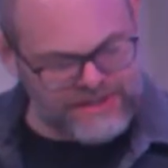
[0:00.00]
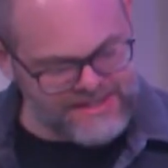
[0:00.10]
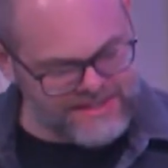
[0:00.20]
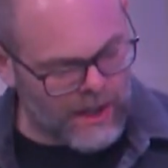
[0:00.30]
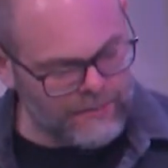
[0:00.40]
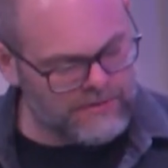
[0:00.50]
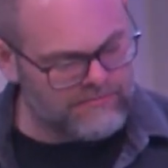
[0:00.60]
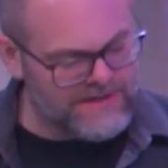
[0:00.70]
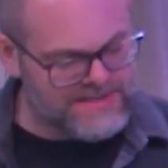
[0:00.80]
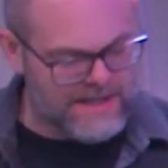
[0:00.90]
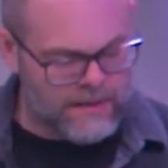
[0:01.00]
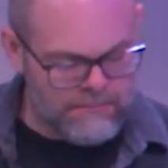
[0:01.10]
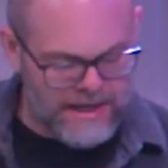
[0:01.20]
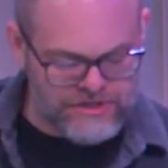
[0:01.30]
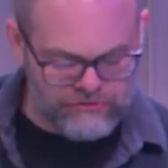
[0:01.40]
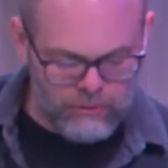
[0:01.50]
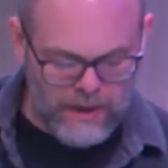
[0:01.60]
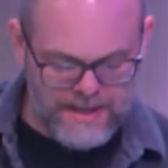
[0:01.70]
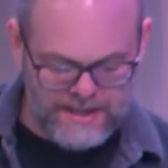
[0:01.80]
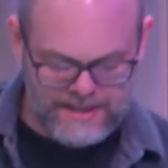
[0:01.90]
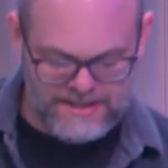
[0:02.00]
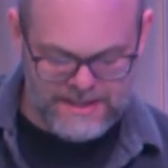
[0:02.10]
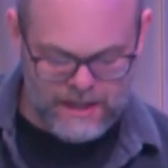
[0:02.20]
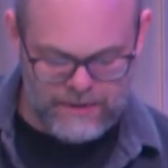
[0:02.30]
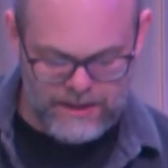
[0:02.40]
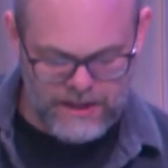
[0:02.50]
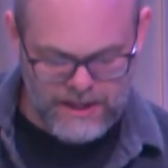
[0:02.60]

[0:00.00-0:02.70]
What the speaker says: He says, I'm convinced that a major awakening is coming.